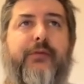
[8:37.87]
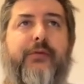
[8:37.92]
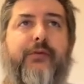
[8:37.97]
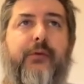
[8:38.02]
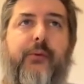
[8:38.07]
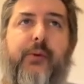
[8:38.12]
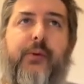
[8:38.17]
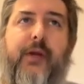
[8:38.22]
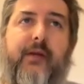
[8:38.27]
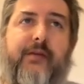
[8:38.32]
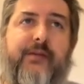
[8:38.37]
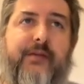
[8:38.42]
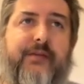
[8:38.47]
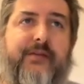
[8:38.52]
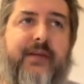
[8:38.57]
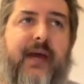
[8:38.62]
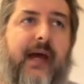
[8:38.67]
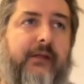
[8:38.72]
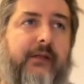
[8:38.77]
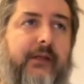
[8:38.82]
So we run into
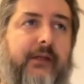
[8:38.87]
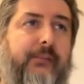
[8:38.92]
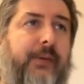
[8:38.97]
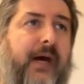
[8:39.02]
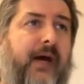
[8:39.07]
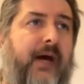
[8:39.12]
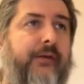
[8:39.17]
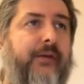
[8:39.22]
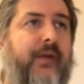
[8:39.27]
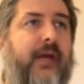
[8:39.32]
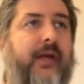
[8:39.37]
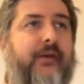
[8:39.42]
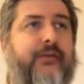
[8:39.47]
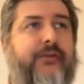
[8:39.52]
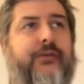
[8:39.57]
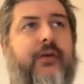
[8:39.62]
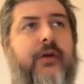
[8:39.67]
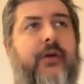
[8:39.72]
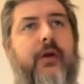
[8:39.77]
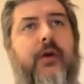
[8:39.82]
talent
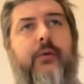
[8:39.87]
bottlenecks.